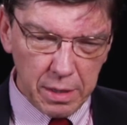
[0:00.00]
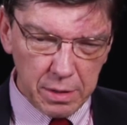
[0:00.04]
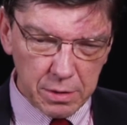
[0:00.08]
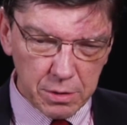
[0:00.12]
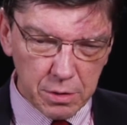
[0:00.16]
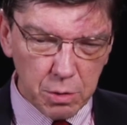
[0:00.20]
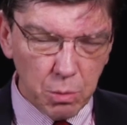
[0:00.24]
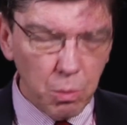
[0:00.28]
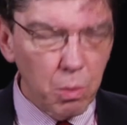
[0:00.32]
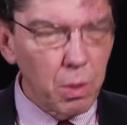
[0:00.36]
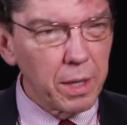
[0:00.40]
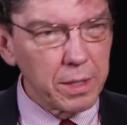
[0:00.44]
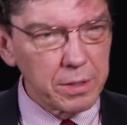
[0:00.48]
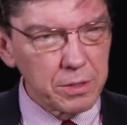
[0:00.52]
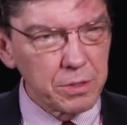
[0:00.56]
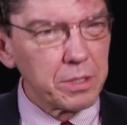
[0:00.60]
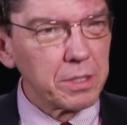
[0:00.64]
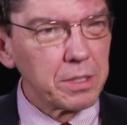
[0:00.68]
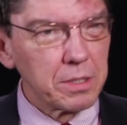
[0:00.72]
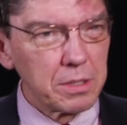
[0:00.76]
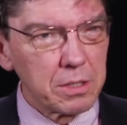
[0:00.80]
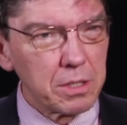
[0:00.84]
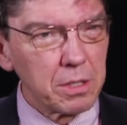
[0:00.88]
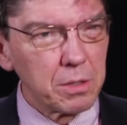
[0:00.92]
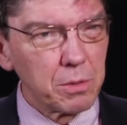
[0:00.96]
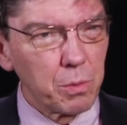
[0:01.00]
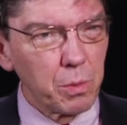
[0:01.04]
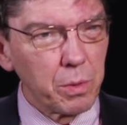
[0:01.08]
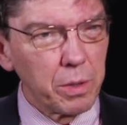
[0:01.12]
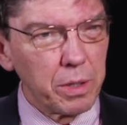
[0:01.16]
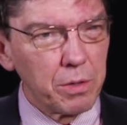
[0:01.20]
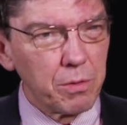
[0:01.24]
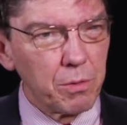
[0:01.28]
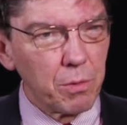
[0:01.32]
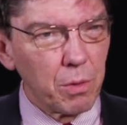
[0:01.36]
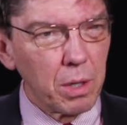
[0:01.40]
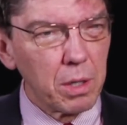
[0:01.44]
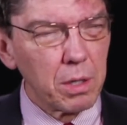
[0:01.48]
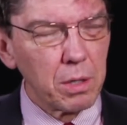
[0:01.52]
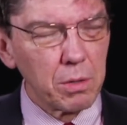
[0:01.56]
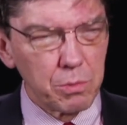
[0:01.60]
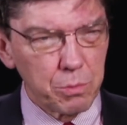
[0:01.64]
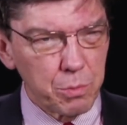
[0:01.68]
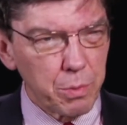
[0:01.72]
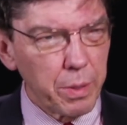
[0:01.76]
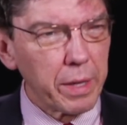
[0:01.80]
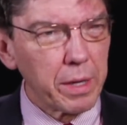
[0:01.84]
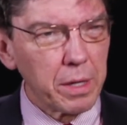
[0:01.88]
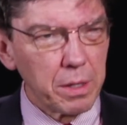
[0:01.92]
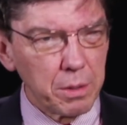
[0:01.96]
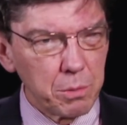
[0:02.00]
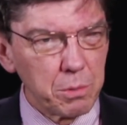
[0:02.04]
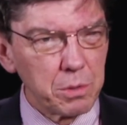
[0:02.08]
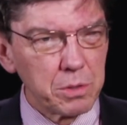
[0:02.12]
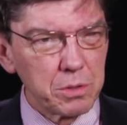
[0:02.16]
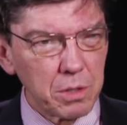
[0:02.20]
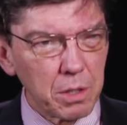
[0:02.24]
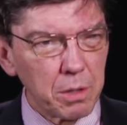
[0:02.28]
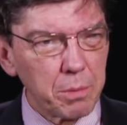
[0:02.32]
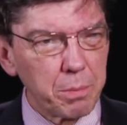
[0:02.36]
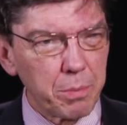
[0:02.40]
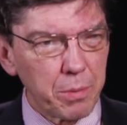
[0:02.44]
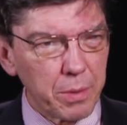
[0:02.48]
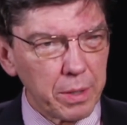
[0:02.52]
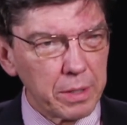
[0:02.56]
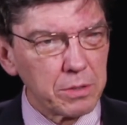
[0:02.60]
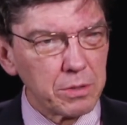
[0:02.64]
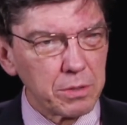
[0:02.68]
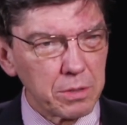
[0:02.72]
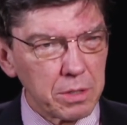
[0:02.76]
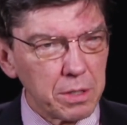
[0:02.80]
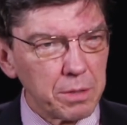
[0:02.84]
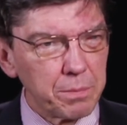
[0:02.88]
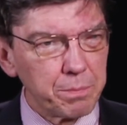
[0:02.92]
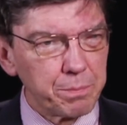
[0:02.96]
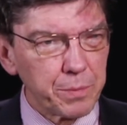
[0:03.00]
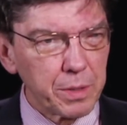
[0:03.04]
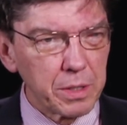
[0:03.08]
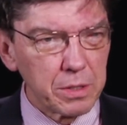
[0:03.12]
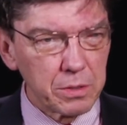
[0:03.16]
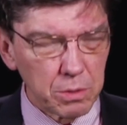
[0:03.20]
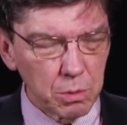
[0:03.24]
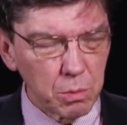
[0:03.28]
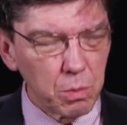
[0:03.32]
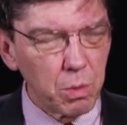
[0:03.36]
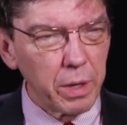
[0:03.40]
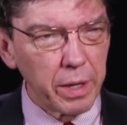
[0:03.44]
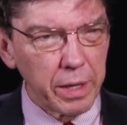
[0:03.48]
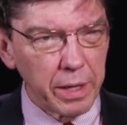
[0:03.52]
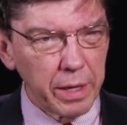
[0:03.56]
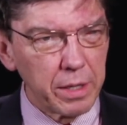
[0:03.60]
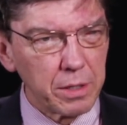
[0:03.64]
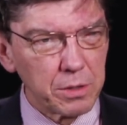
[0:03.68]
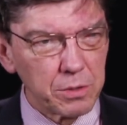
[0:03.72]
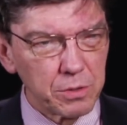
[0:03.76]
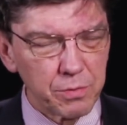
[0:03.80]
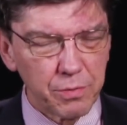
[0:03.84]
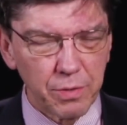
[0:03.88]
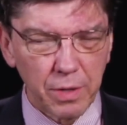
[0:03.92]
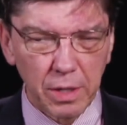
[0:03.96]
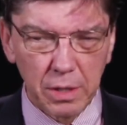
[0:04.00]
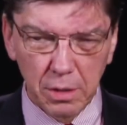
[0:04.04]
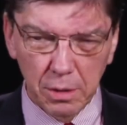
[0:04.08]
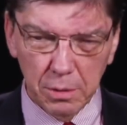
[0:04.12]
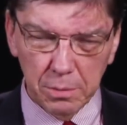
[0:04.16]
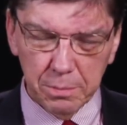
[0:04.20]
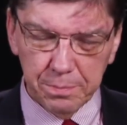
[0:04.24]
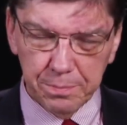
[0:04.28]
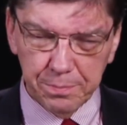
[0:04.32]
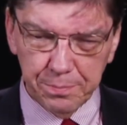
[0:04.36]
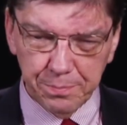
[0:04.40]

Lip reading: to Washington when Ronald Reagan was our president as a White House fellow.